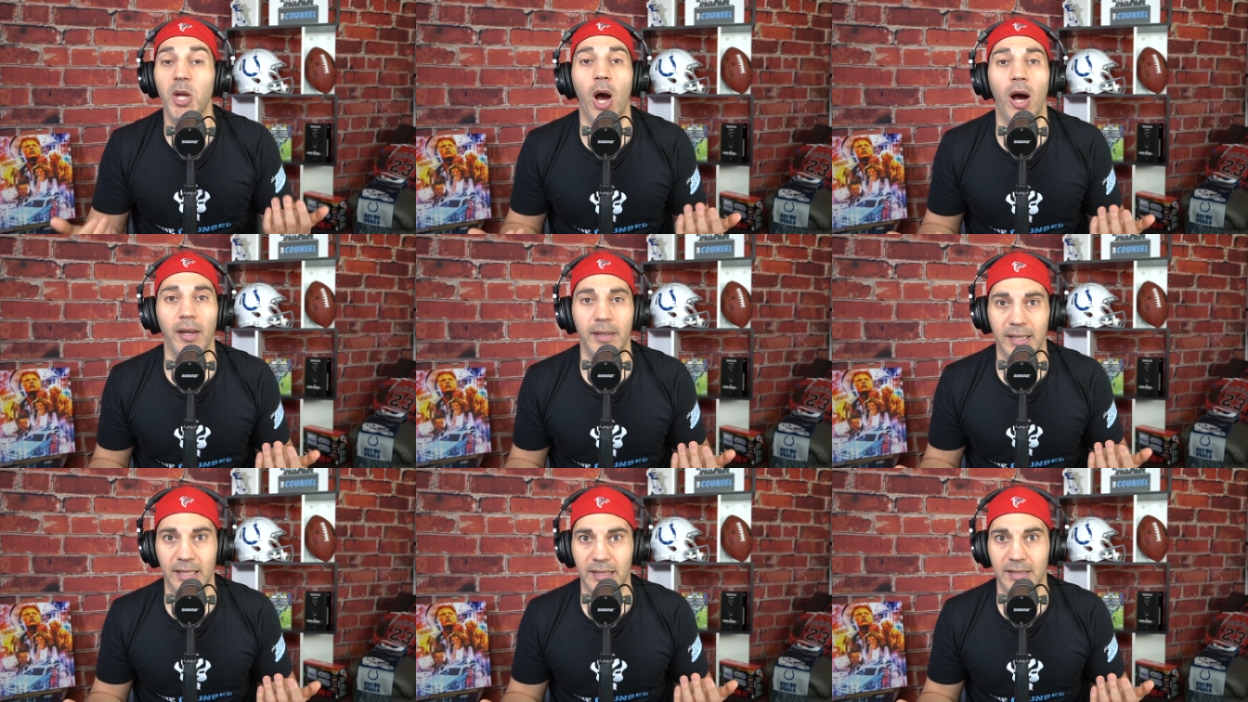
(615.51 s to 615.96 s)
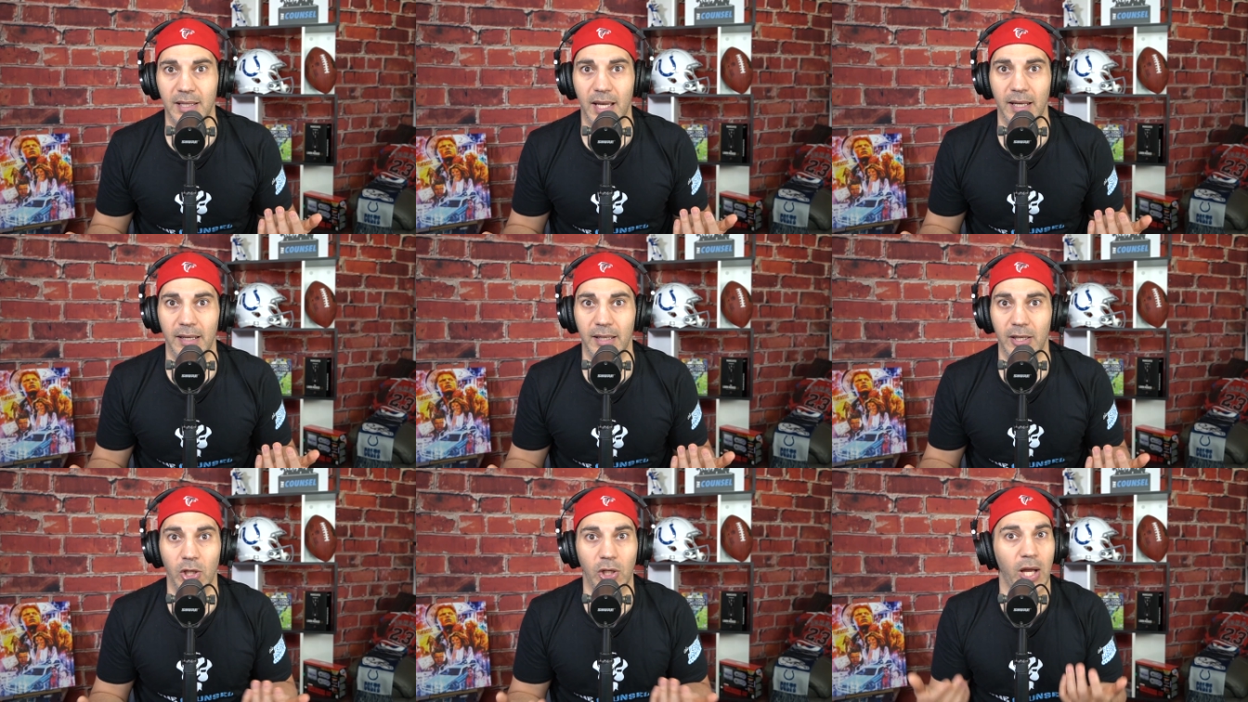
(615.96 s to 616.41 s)
Beyond
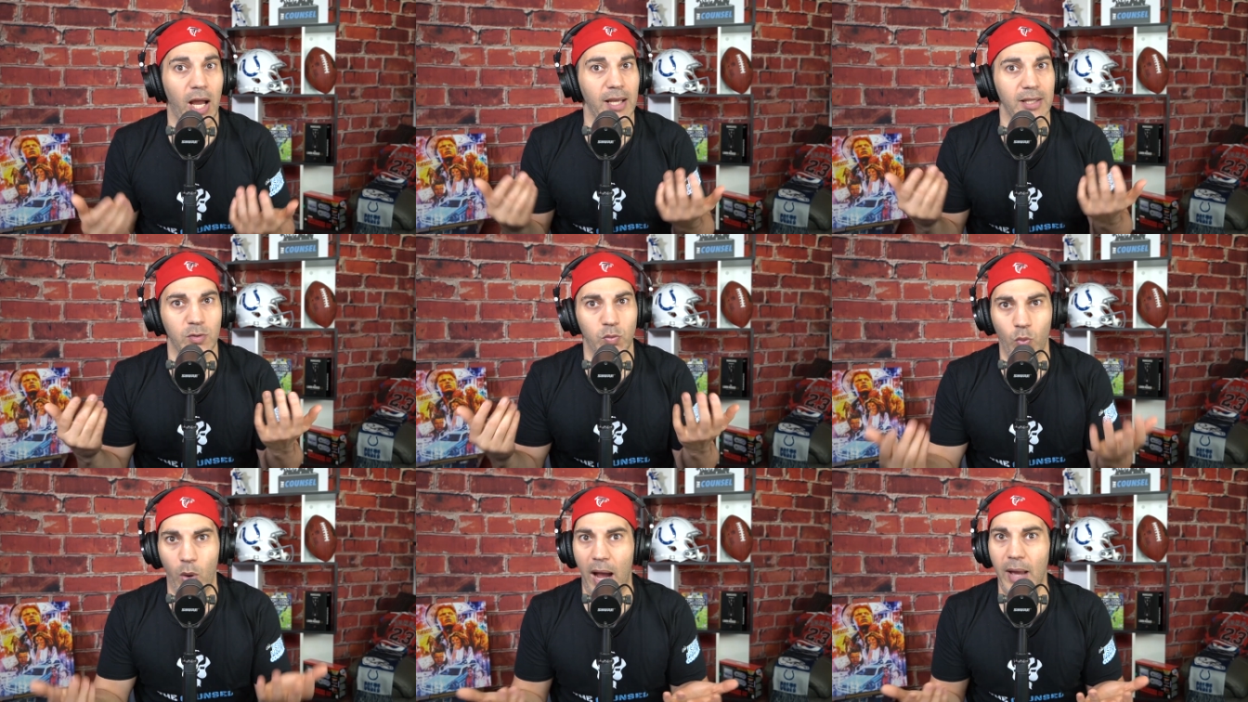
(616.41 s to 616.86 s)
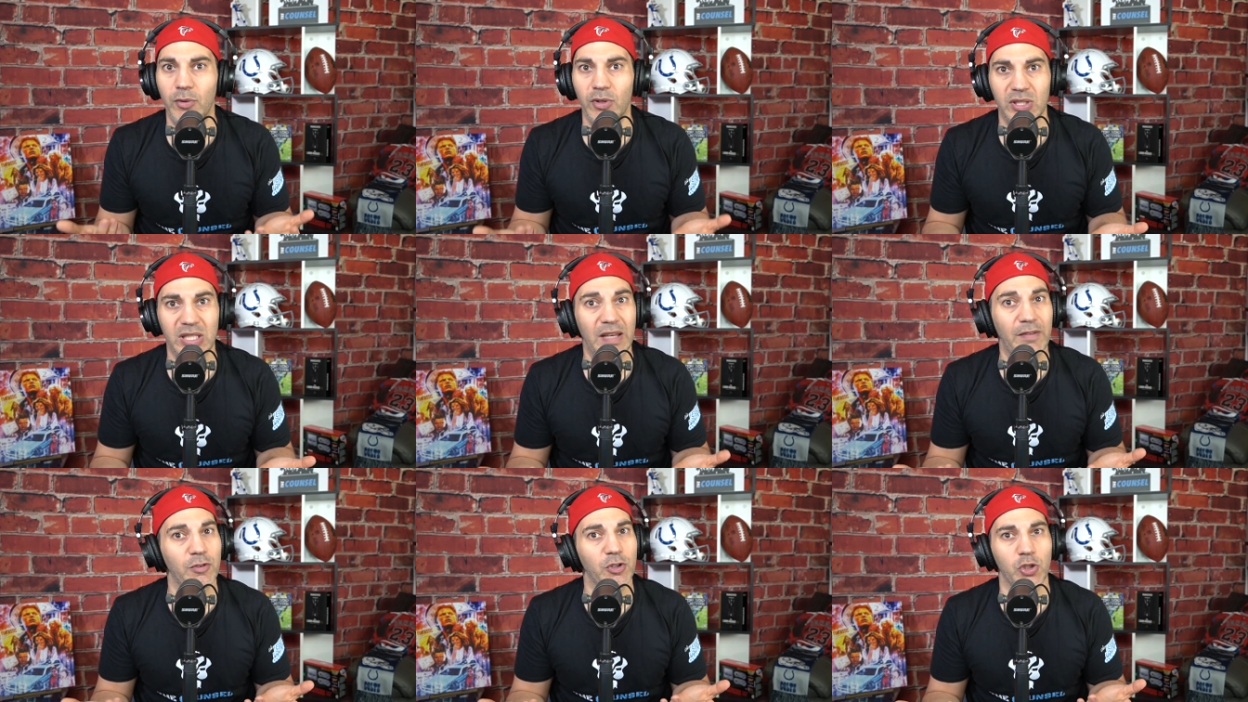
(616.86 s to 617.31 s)
excited here, guys. Wide
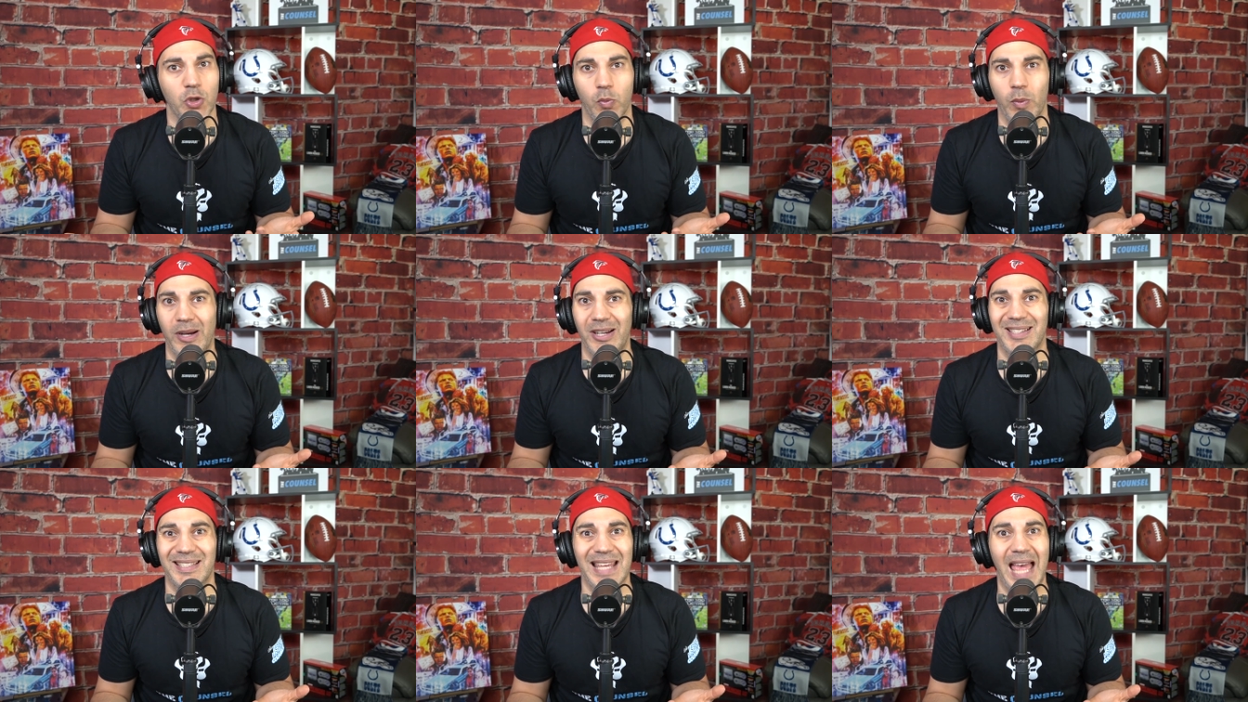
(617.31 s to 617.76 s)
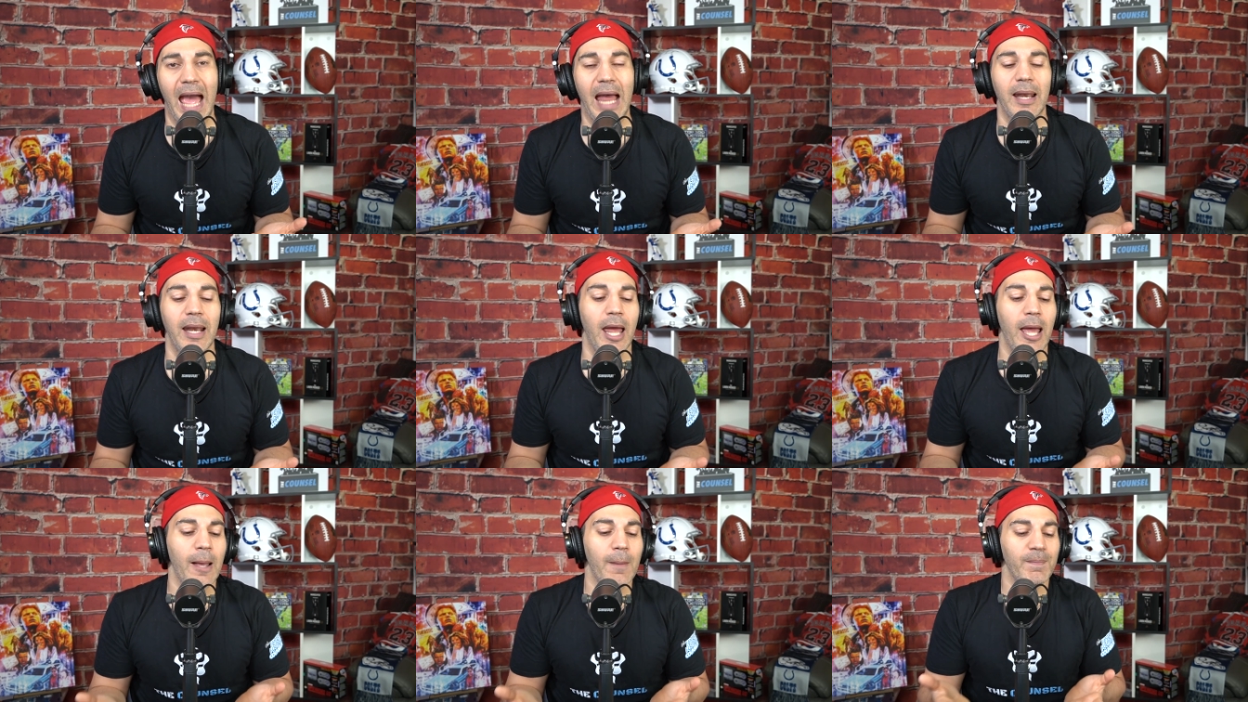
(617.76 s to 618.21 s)
receivers are where it's
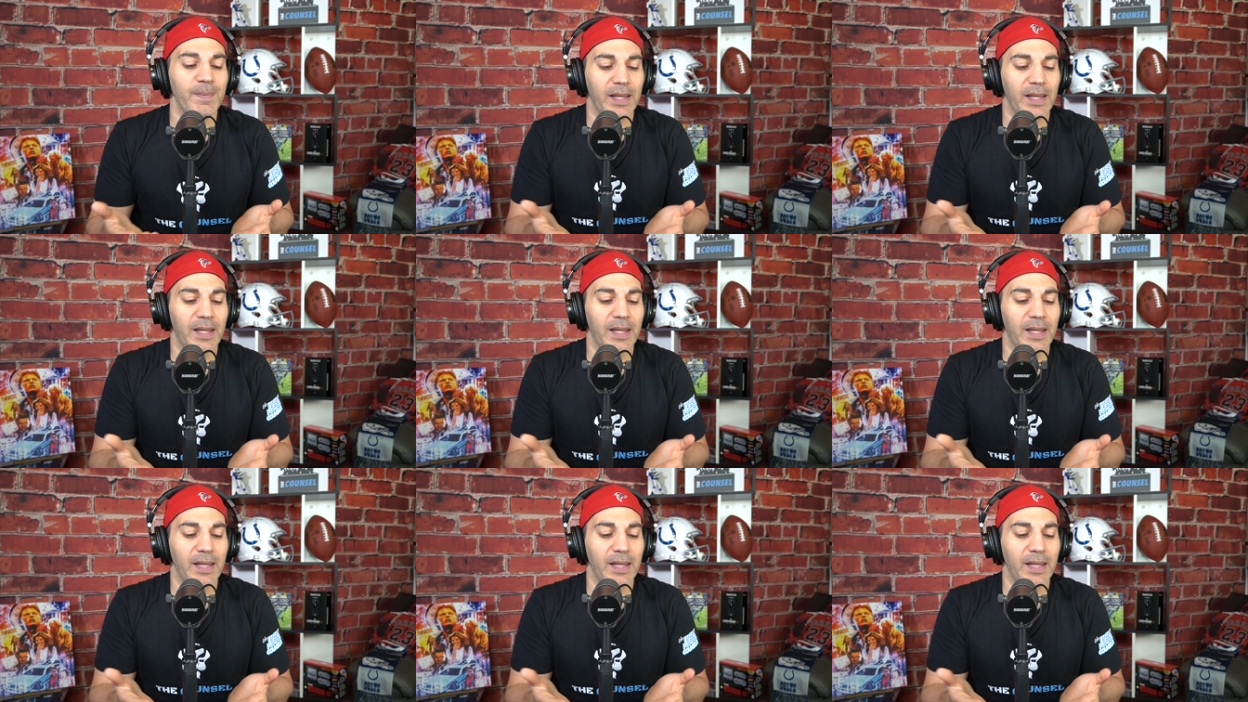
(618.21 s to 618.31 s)
at.